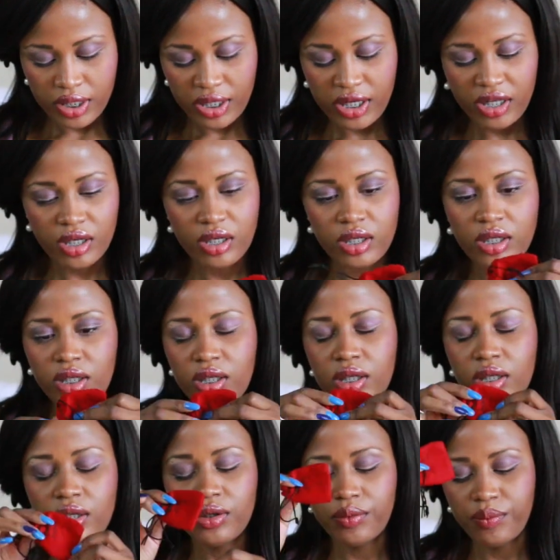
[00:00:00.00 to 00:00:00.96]
and
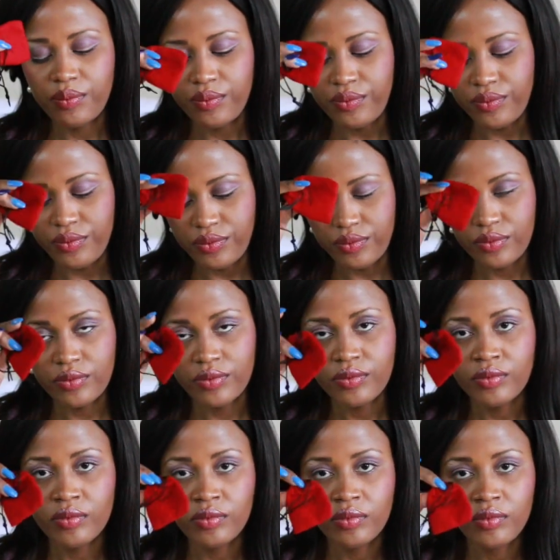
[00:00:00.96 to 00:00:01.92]
the
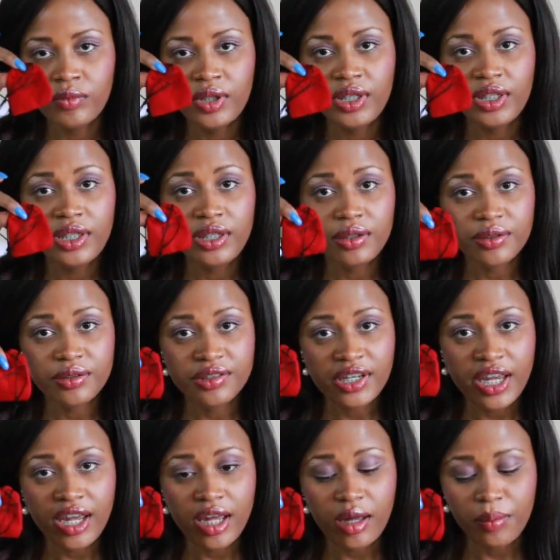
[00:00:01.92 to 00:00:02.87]
heel
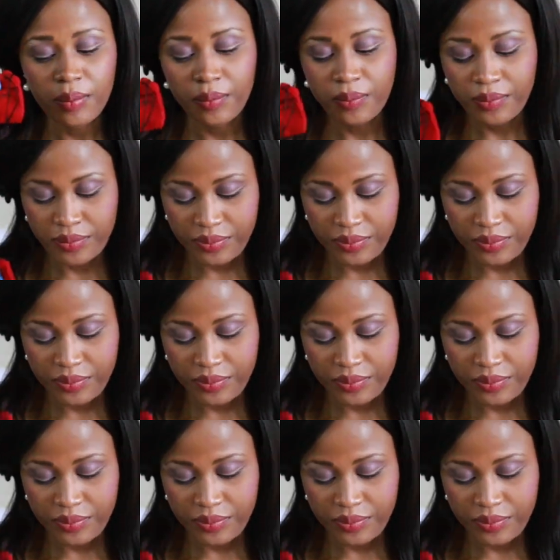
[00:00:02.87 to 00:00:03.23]
tap